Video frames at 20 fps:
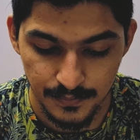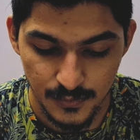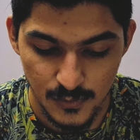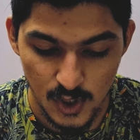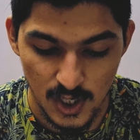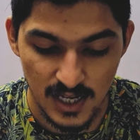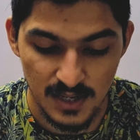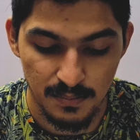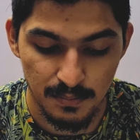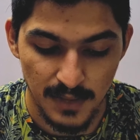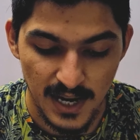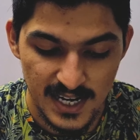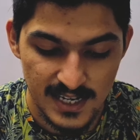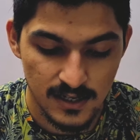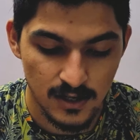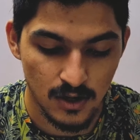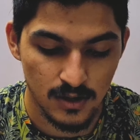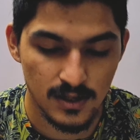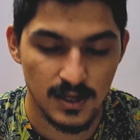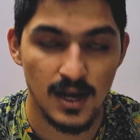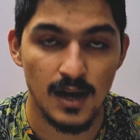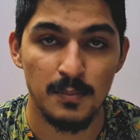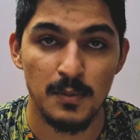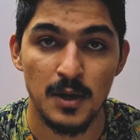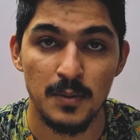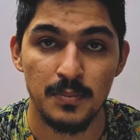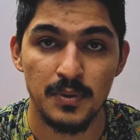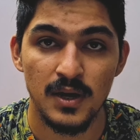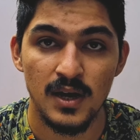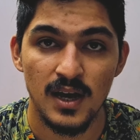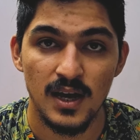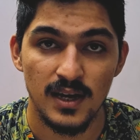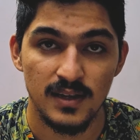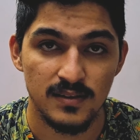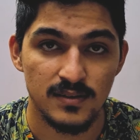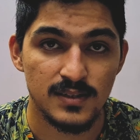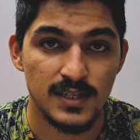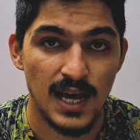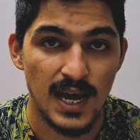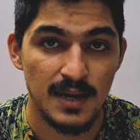so it might not come up in
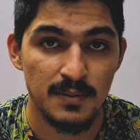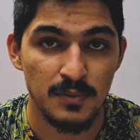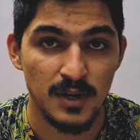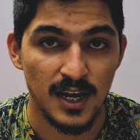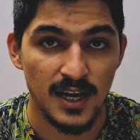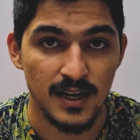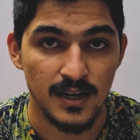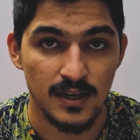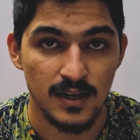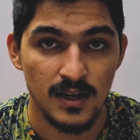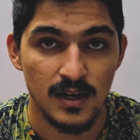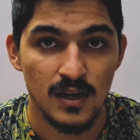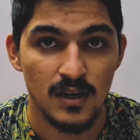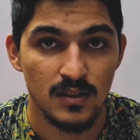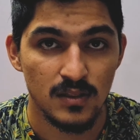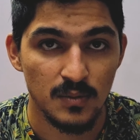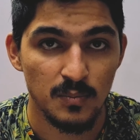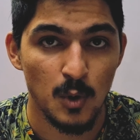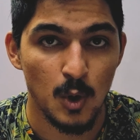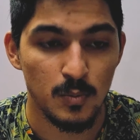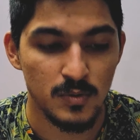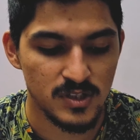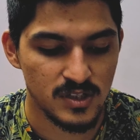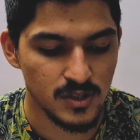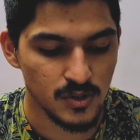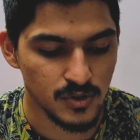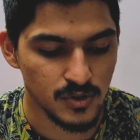the timeline the moment you